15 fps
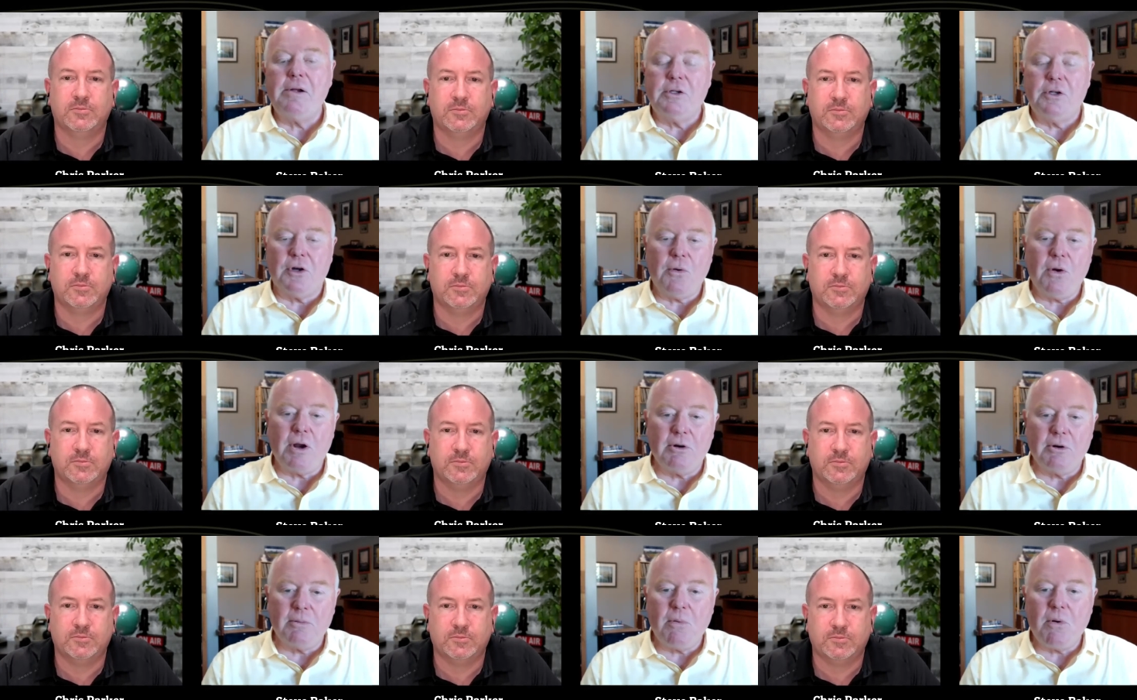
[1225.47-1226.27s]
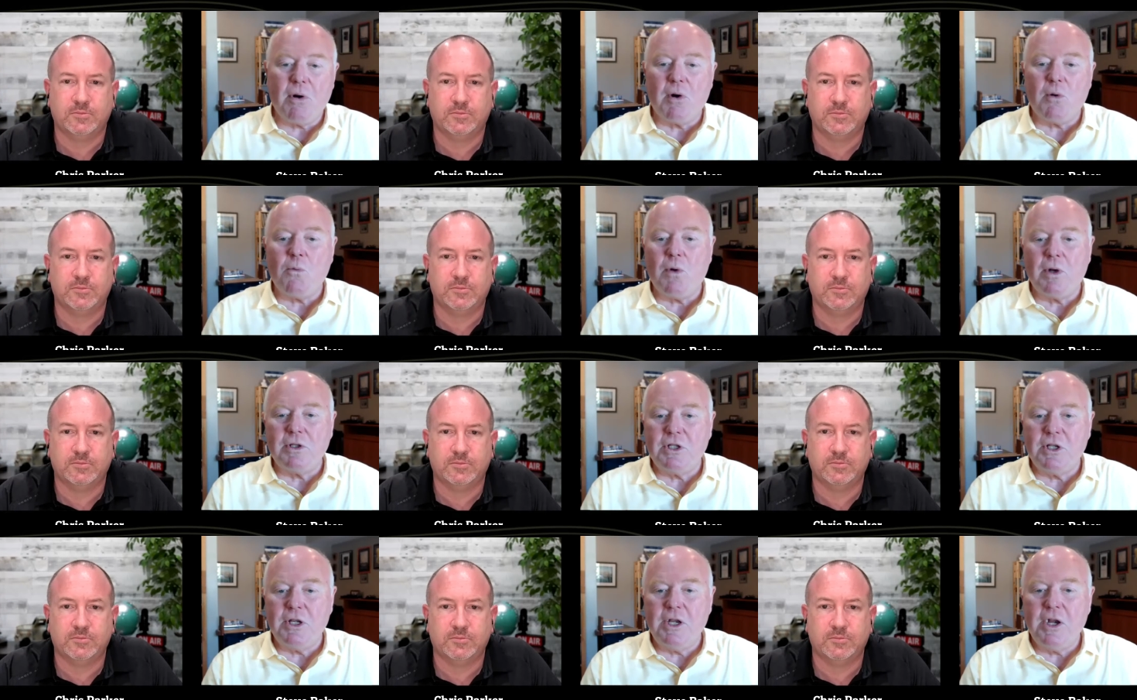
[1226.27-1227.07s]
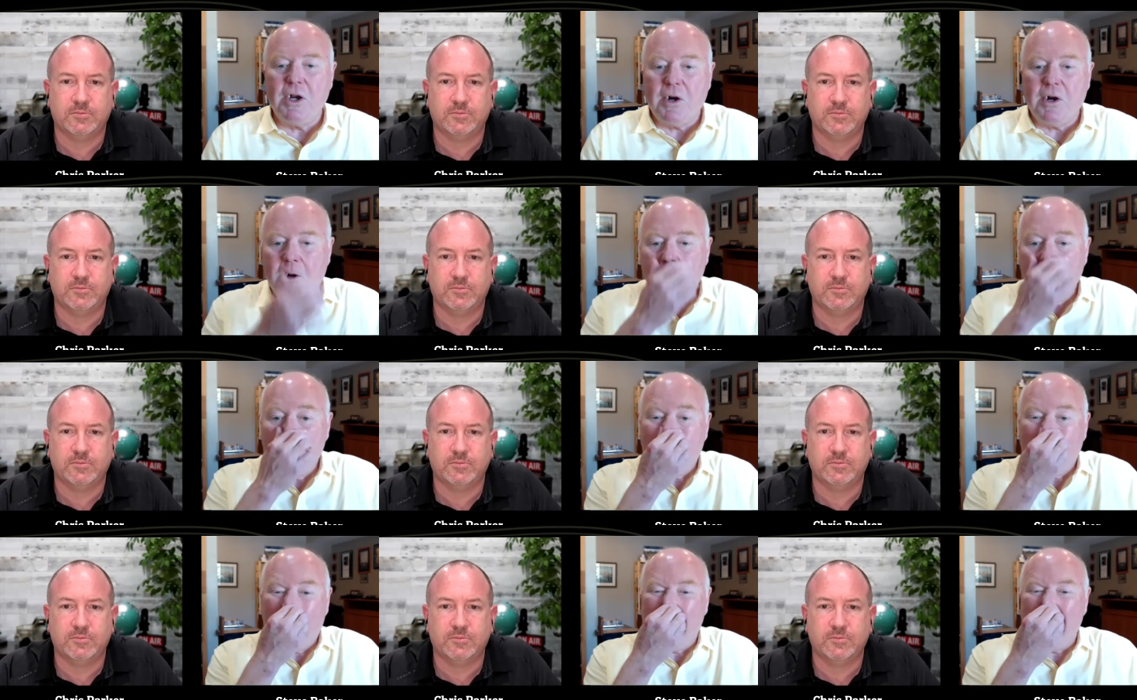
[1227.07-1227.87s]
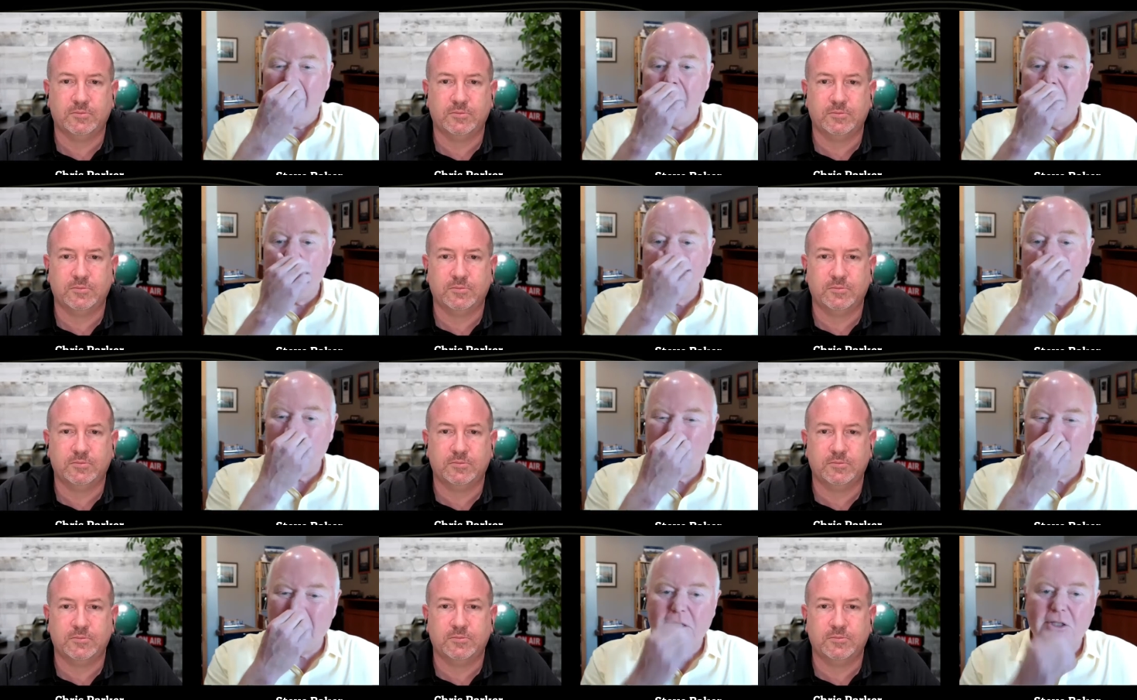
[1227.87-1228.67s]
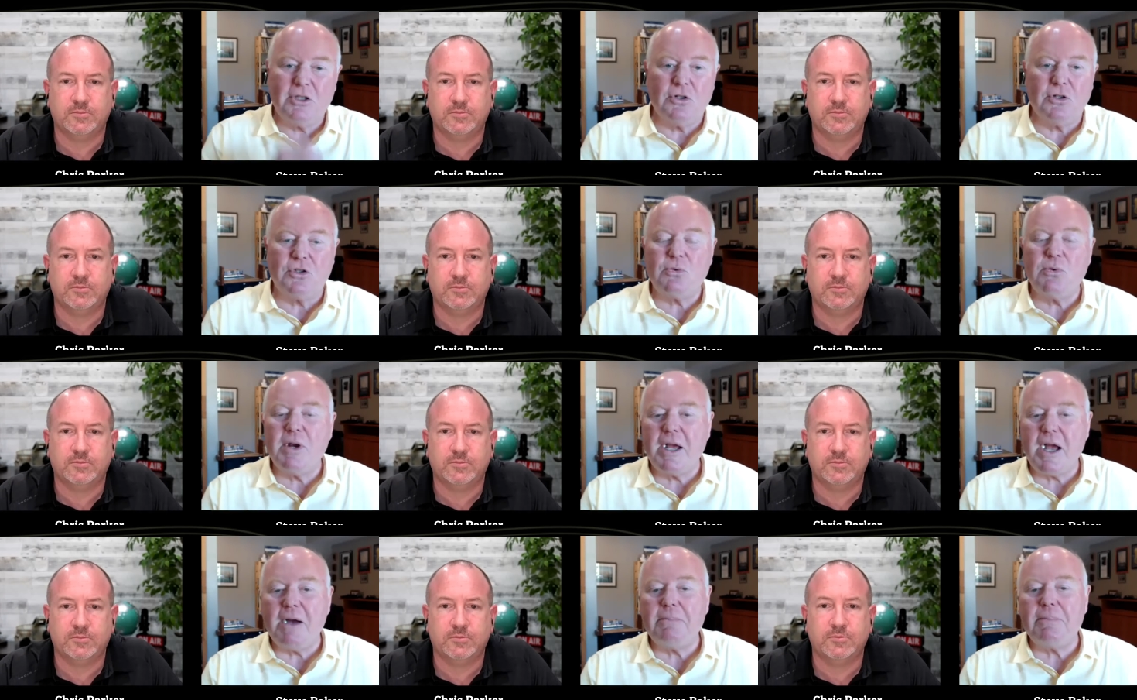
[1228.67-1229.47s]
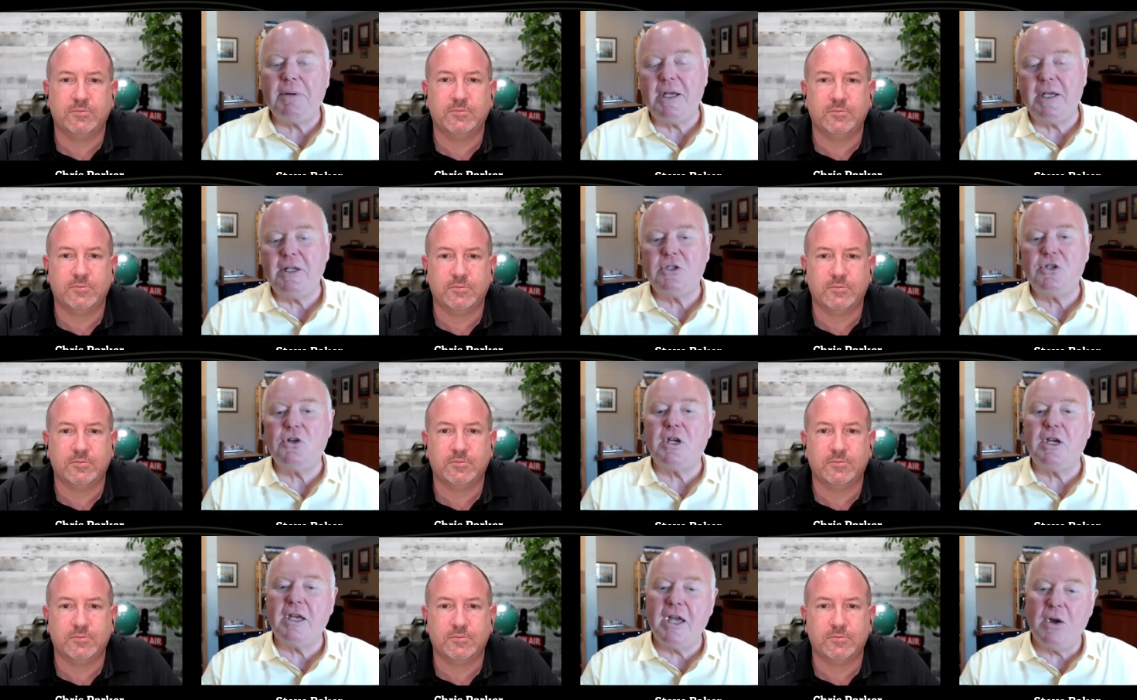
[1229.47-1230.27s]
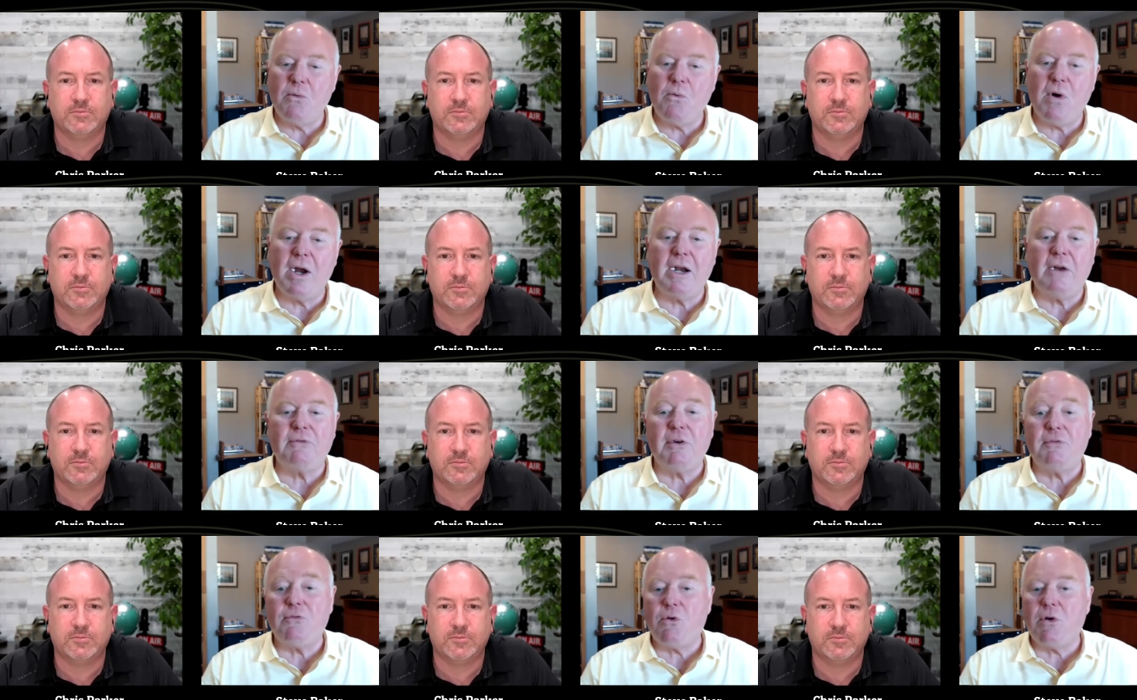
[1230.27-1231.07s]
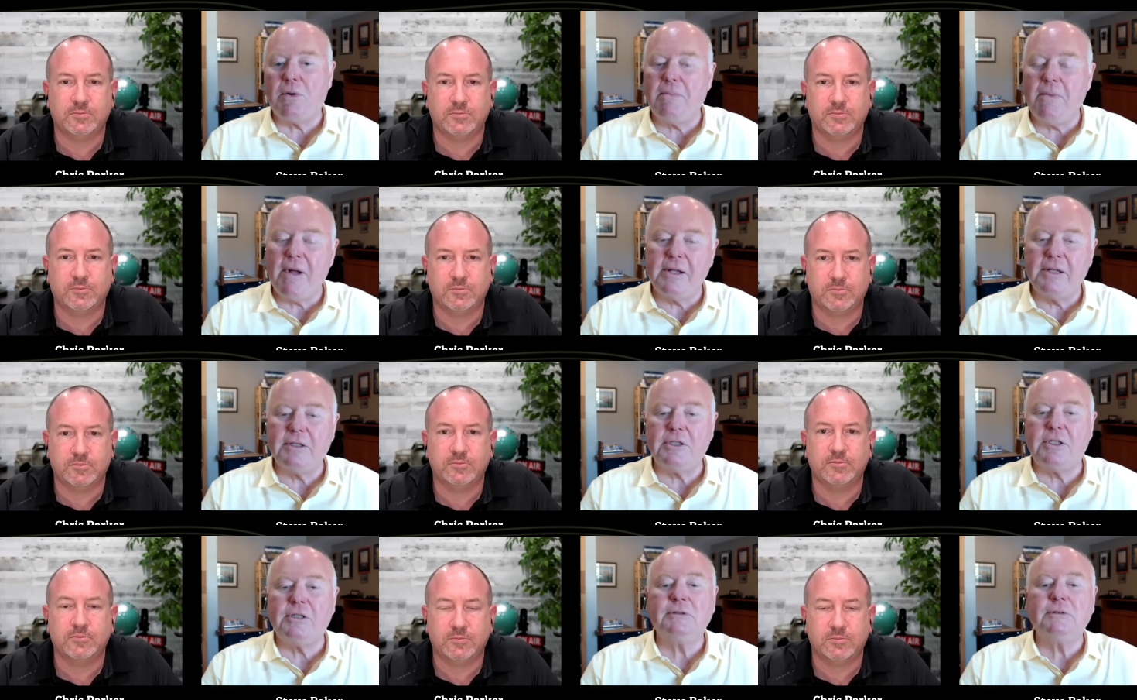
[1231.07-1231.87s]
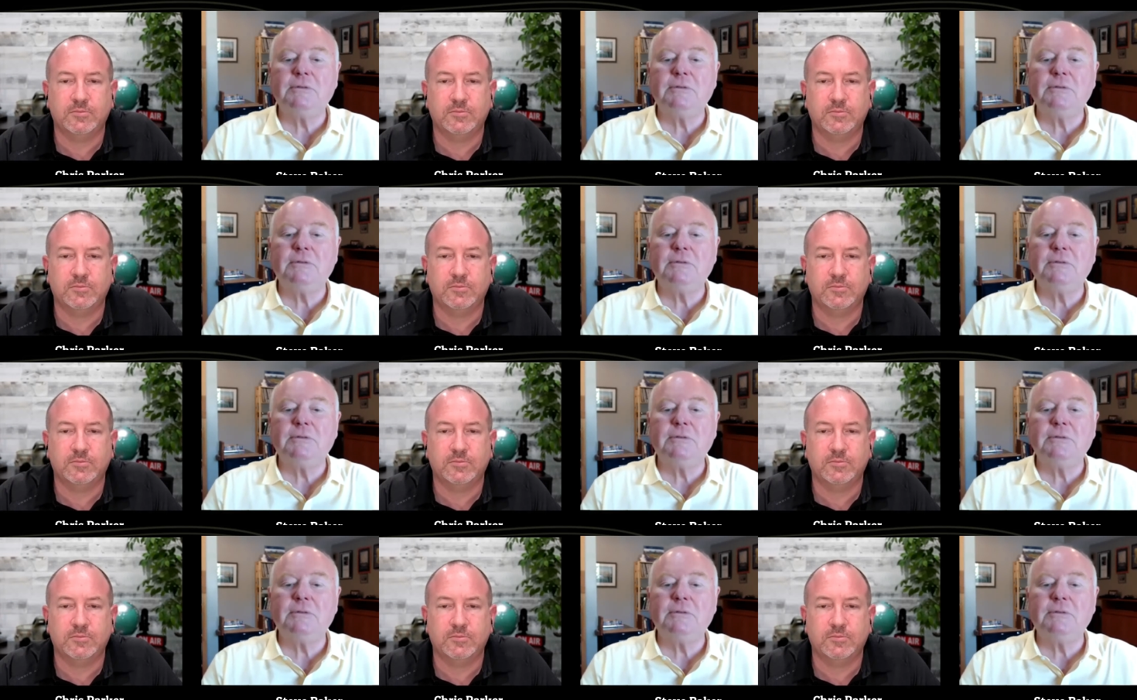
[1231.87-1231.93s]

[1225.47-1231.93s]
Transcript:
Speaker 1: your credit report once a year. Uh, since there's three companies, you could get one every four months